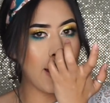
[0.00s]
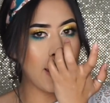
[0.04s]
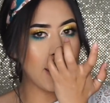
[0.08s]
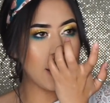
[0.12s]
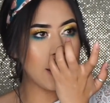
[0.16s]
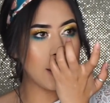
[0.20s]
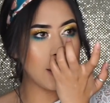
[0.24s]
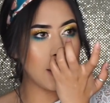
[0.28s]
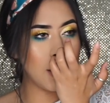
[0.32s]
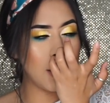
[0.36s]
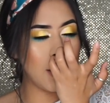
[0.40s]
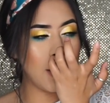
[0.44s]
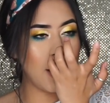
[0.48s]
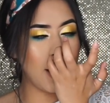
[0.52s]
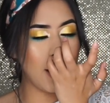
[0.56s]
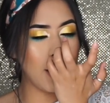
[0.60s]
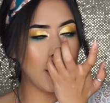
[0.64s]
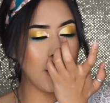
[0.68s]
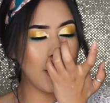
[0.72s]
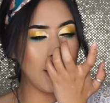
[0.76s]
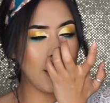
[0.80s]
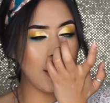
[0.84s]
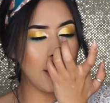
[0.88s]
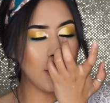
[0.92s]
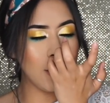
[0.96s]
So I
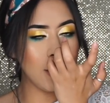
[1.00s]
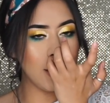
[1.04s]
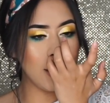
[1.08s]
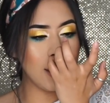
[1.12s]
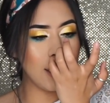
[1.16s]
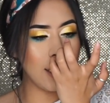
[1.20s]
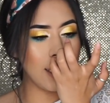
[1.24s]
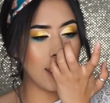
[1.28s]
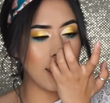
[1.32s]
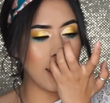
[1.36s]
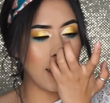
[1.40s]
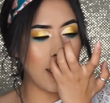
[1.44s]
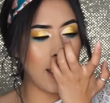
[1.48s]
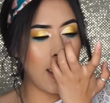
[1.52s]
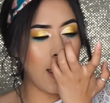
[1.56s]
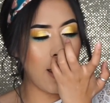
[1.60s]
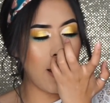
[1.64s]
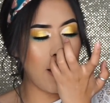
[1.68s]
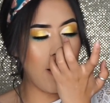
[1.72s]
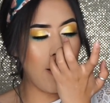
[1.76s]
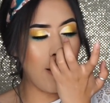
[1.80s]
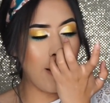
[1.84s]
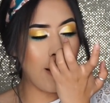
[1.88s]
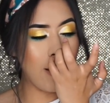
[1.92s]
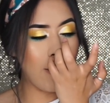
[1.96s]
really like it.
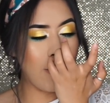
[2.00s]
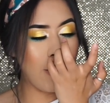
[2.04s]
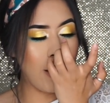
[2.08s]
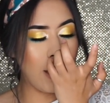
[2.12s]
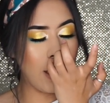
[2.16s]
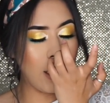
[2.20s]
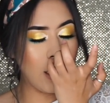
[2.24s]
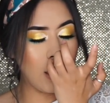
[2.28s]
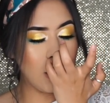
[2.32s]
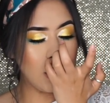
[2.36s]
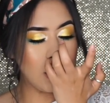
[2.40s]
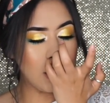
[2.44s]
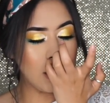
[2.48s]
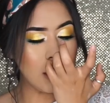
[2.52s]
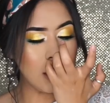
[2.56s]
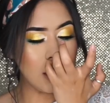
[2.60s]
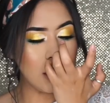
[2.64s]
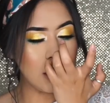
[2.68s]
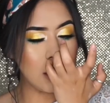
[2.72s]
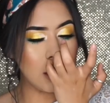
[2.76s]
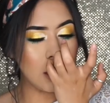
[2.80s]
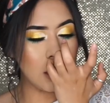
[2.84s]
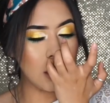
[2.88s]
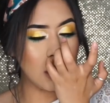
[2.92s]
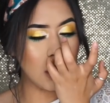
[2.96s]
Oh my god, my nose
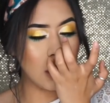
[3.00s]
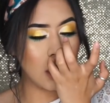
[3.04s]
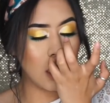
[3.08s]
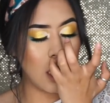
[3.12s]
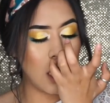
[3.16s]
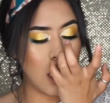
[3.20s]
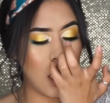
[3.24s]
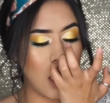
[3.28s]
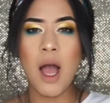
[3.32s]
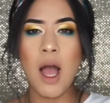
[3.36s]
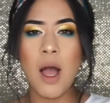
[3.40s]
itches.